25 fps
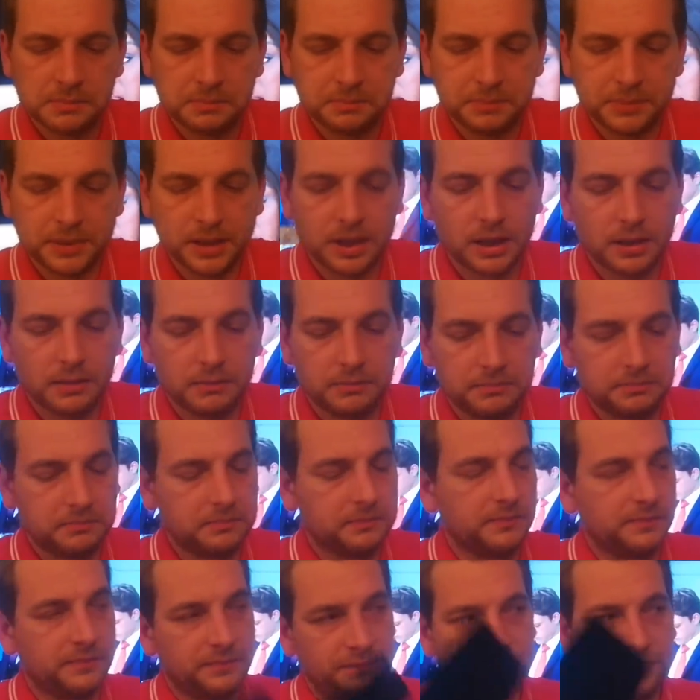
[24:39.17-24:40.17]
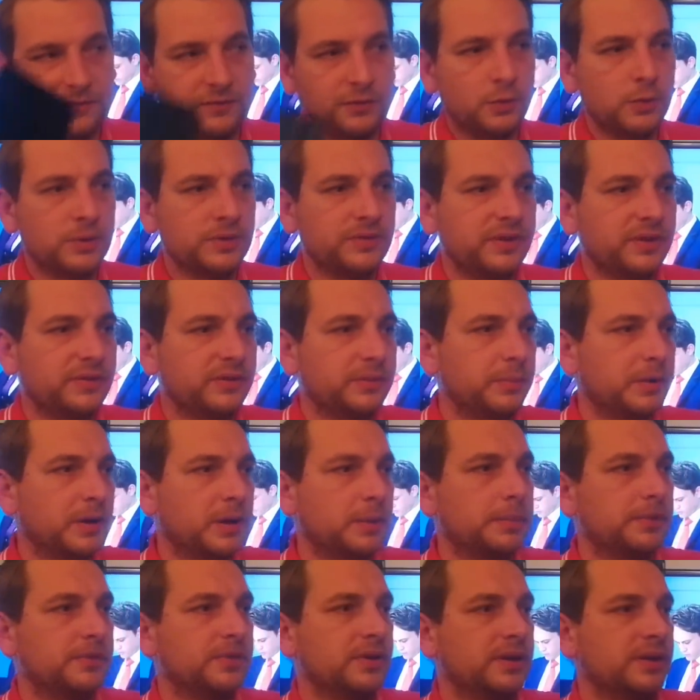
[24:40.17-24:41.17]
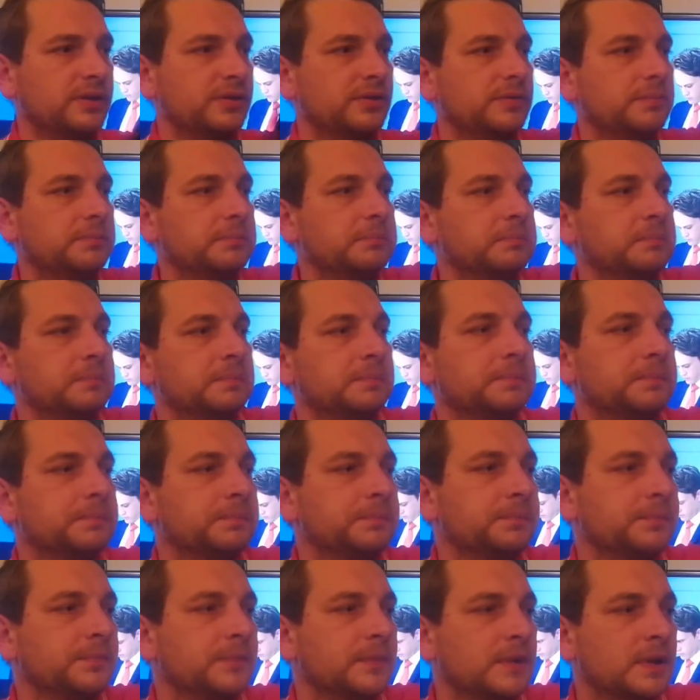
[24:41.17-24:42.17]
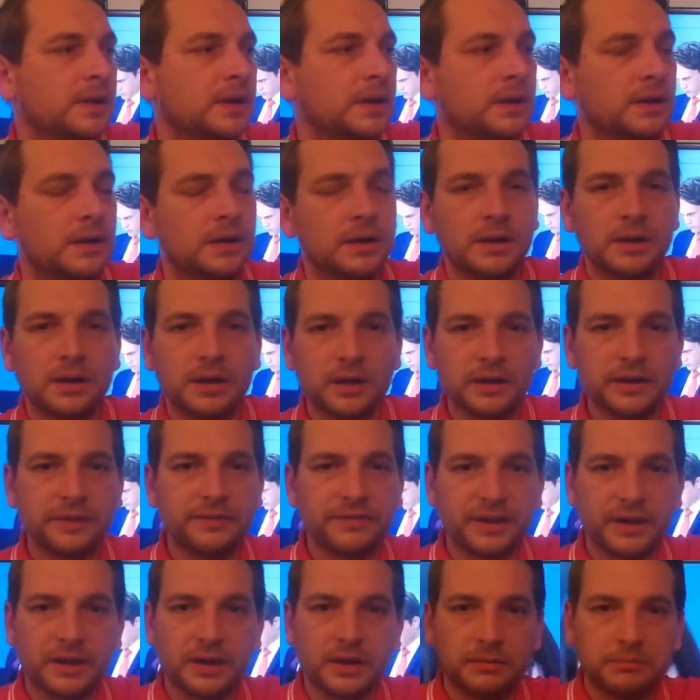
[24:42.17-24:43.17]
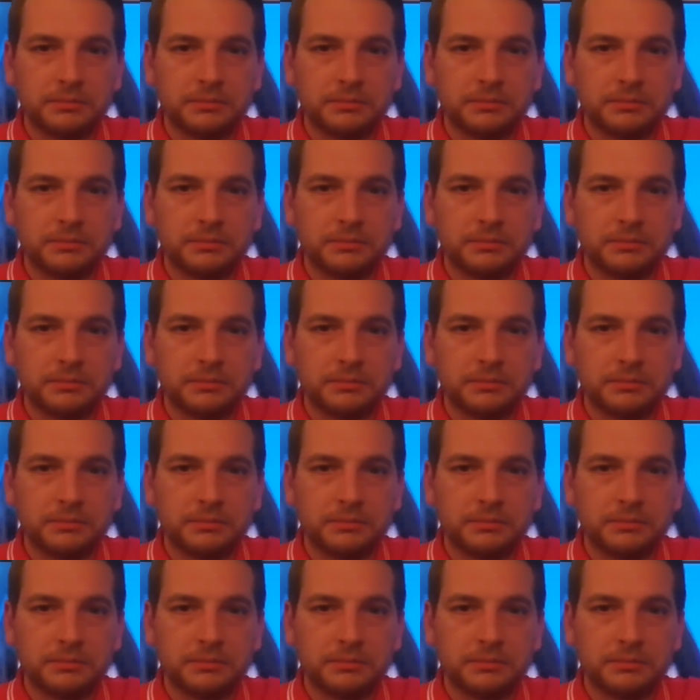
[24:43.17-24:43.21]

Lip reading: But for all intents and purposes, I'll give it